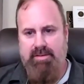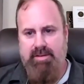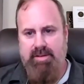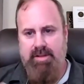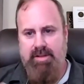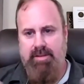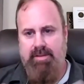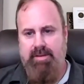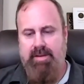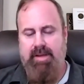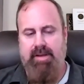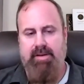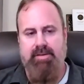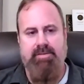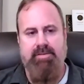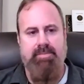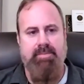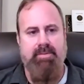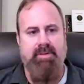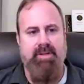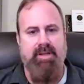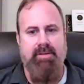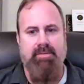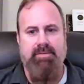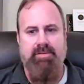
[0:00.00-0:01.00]
in Theodish
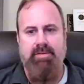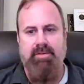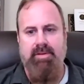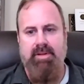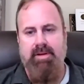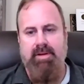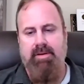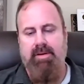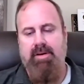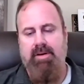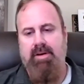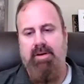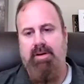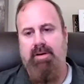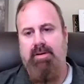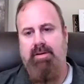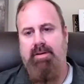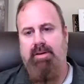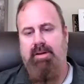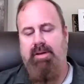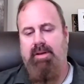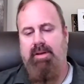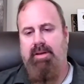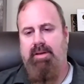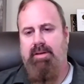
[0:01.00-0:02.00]
belief. So there
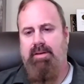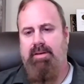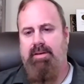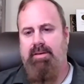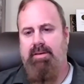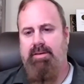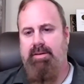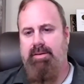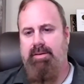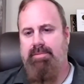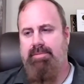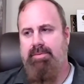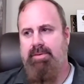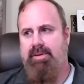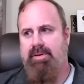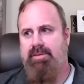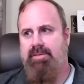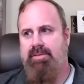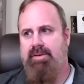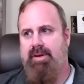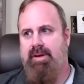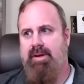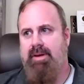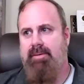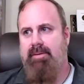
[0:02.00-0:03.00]
are different,
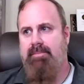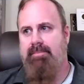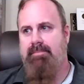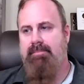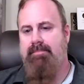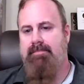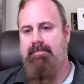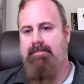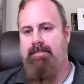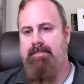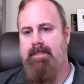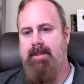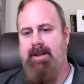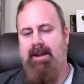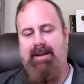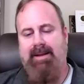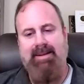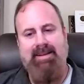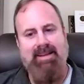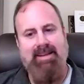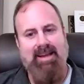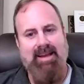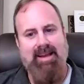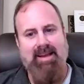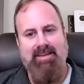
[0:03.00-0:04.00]

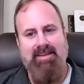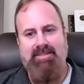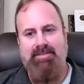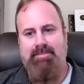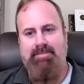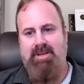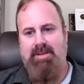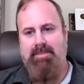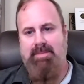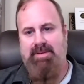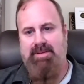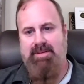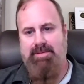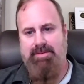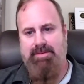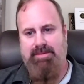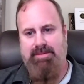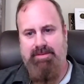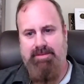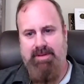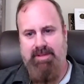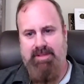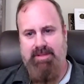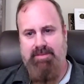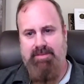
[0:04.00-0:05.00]
caste may be too
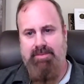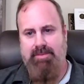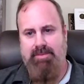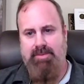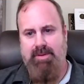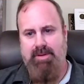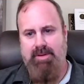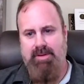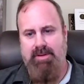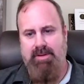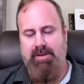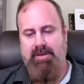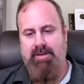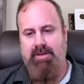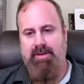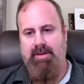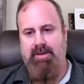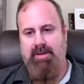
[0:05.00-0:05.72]
strict of a word.